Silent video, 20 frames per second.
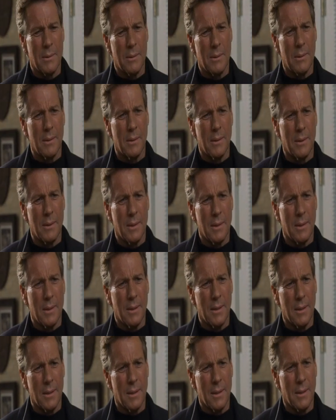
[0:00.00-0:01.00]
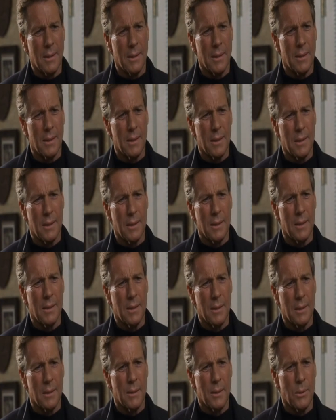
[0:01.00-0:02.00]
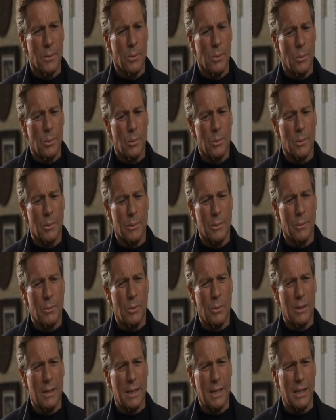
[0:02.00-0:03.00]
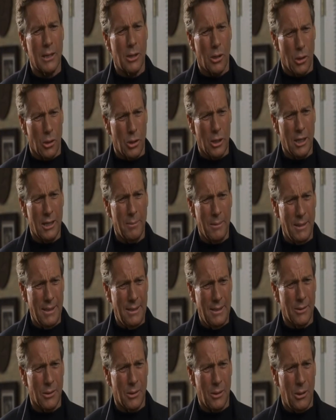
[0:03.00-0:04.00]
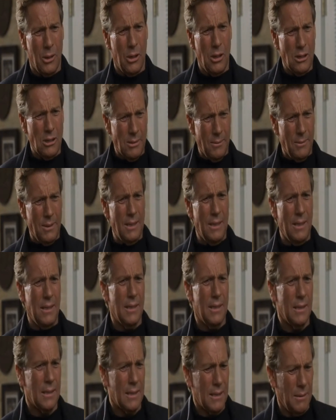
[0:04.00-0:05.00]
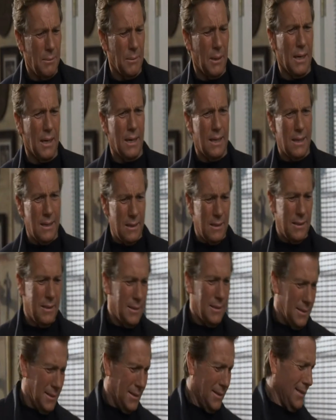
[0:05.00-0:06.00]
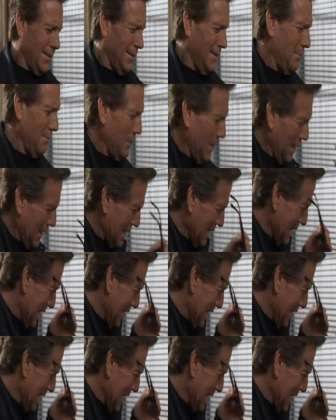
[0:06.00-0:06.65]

Where you gonna find someone like that? Well, like an Ehrlichman or a Haldeman? Come on. It's not